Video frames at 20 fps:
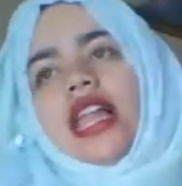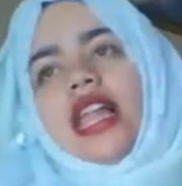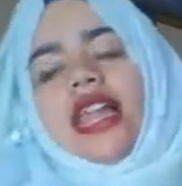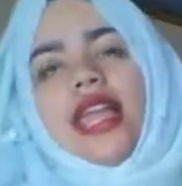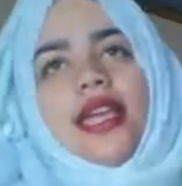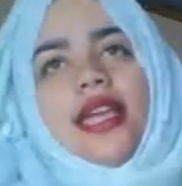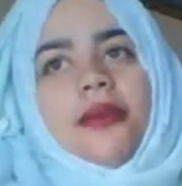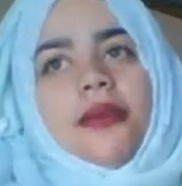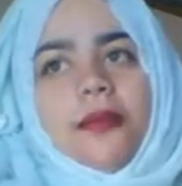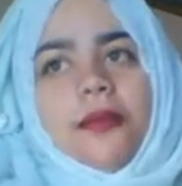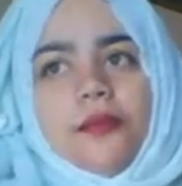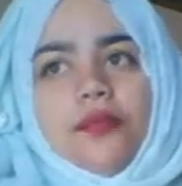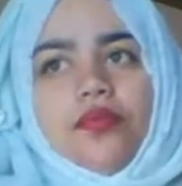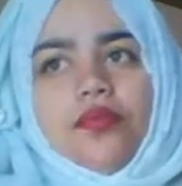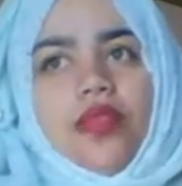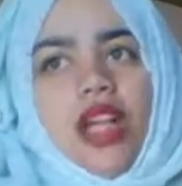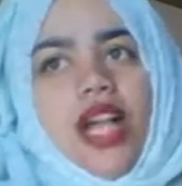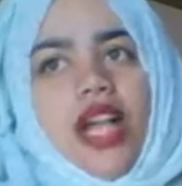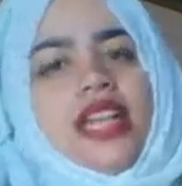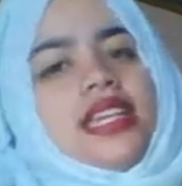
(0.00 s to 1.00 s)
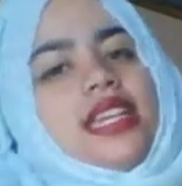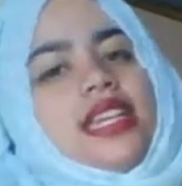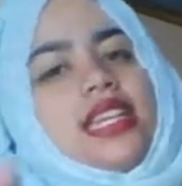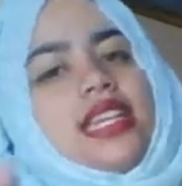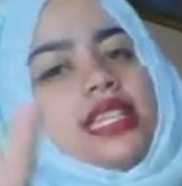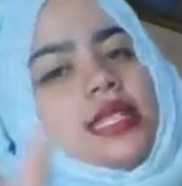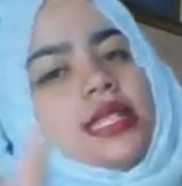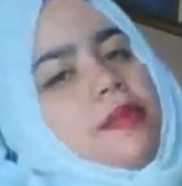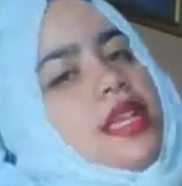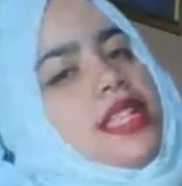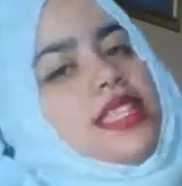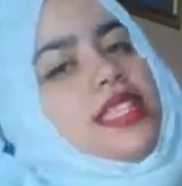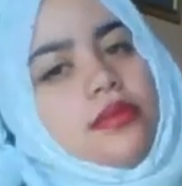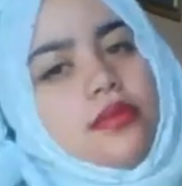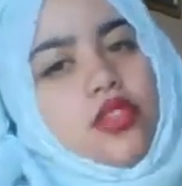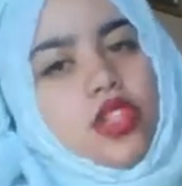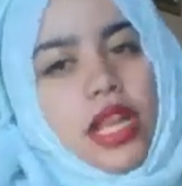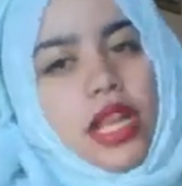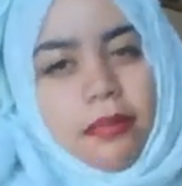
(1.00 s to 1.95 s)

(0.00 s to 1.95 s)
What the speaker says: Like, I didn't expect him to